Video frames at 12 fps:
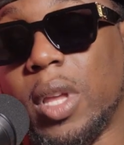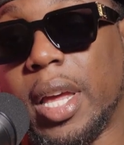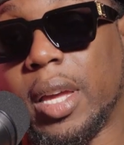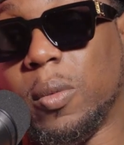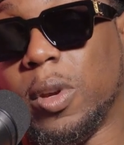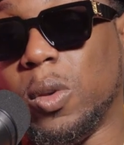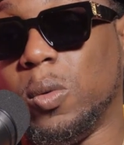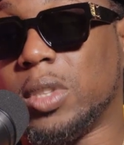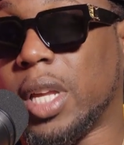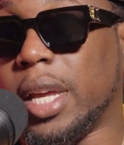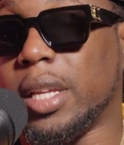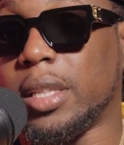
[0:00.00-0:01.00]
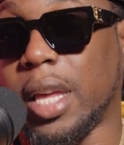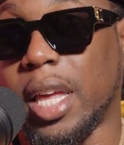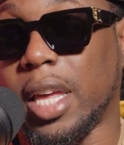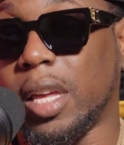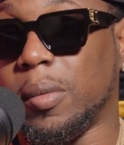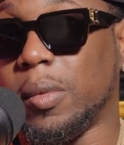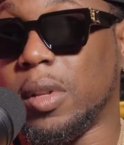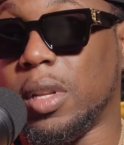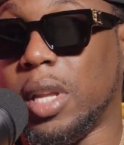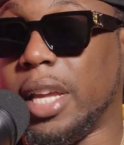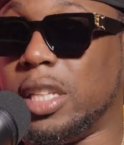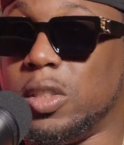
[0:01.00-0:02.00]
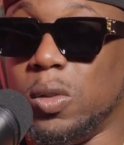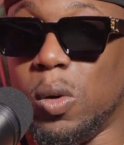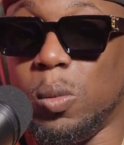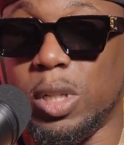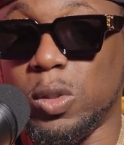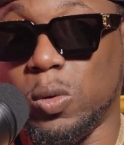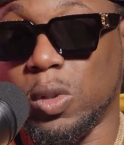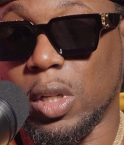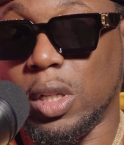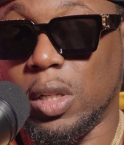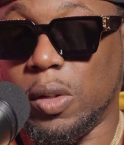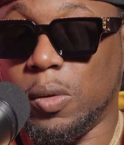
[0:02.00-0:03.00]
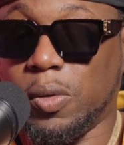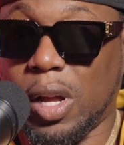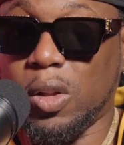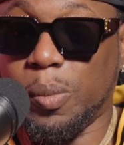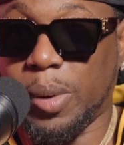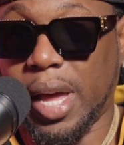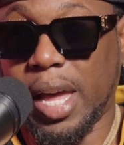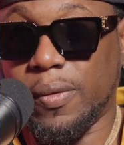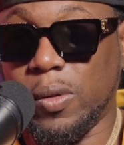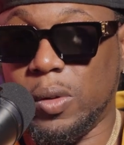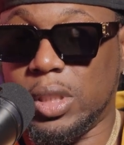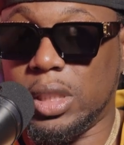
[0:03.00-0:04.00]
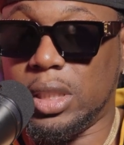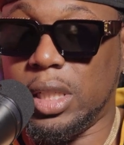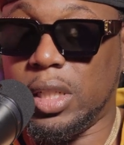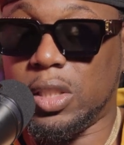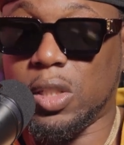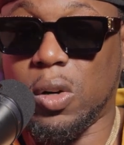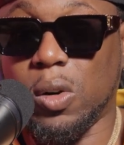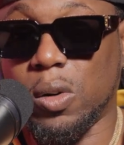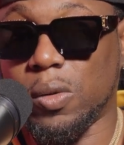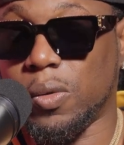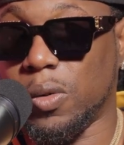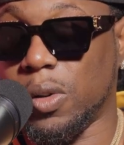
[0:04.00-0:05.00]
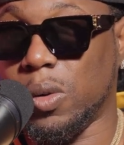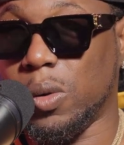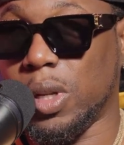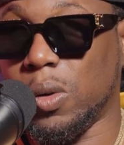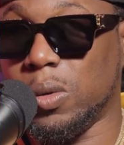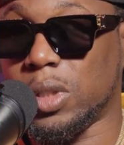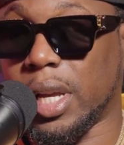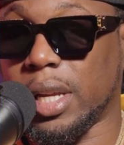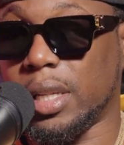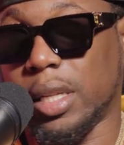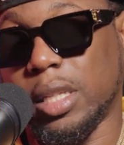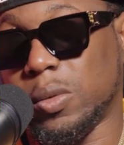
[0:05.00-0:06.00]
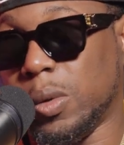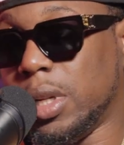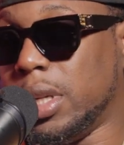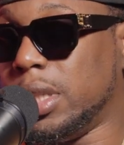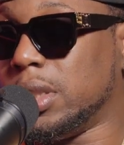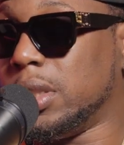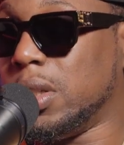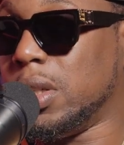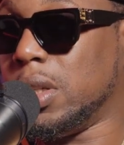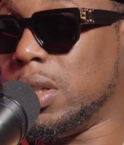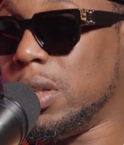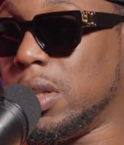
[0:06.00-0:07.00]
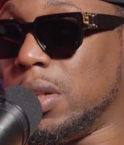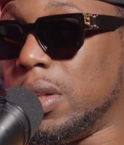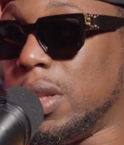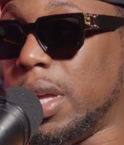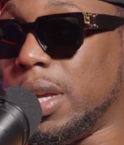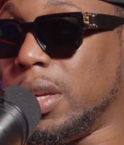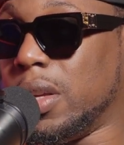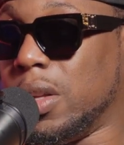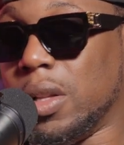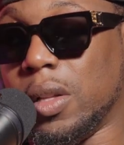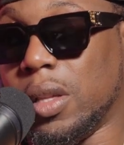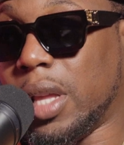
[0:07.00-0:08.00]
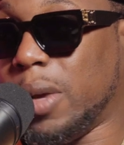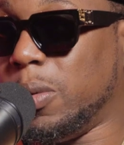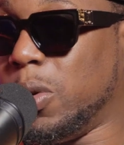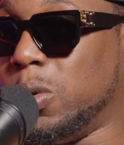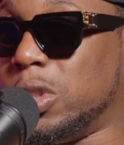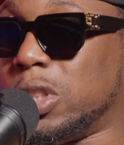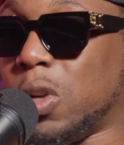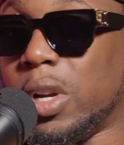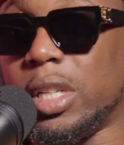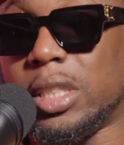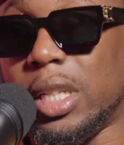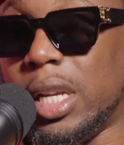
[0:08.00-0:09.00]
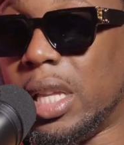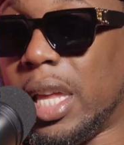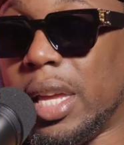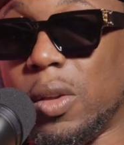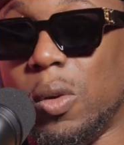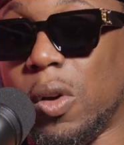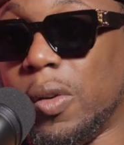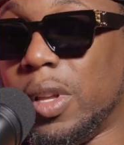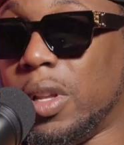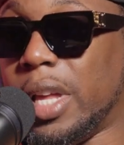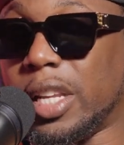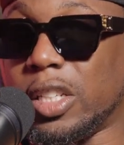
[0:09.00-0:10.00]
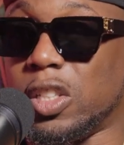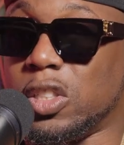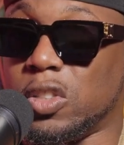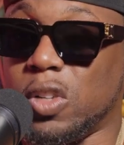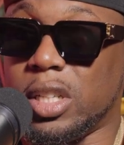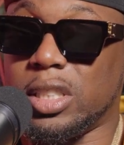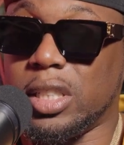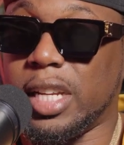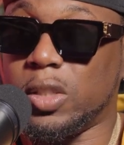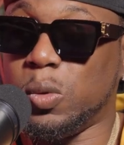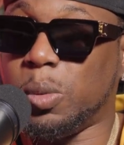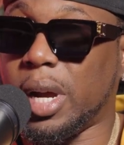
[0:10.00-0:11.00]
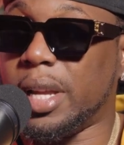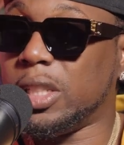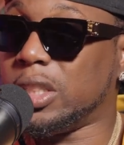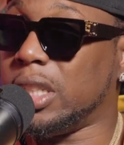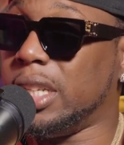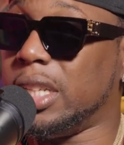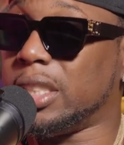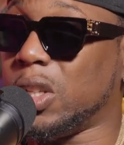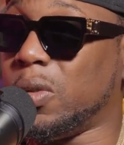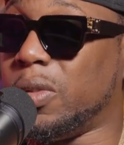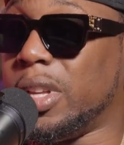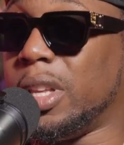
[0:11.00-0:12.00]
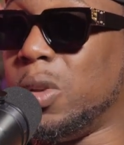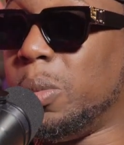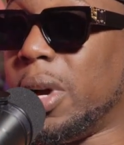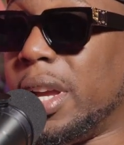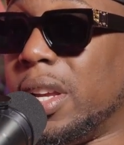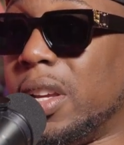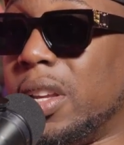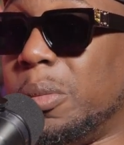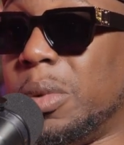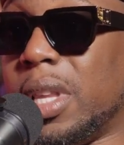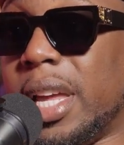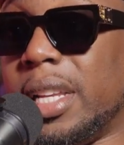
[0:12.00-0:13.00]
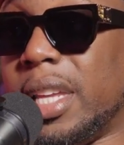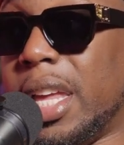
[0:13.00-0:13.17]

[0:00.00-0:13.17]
like where you was like, damn, like because once you follow a path, you should see the turn for you, and you was like, it is what it is, like when you just started seeing like you already like the destruction that you probably see yourself in, and you probably could have been like,